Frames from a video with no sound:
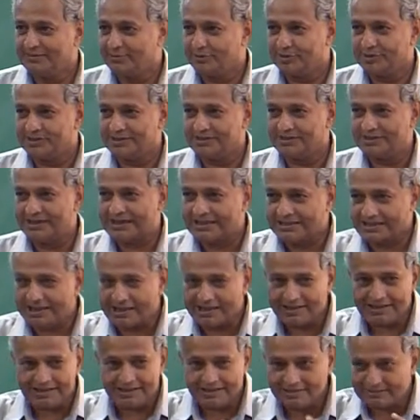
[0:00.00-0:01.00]
Okay, that
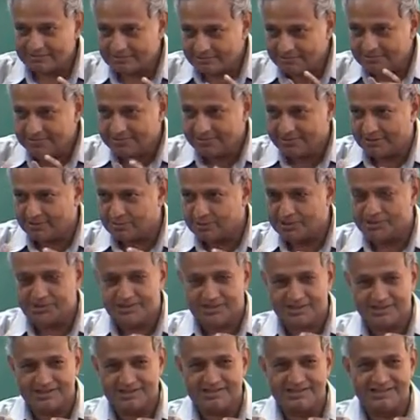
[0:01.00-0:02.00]
I can
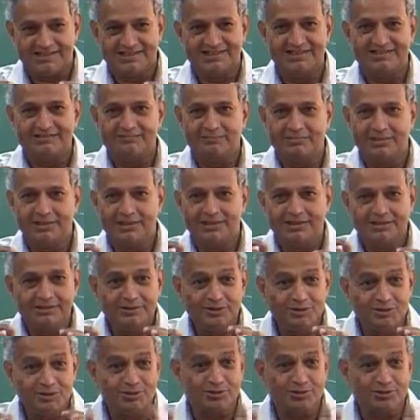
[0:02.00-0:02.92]
demonstrate here by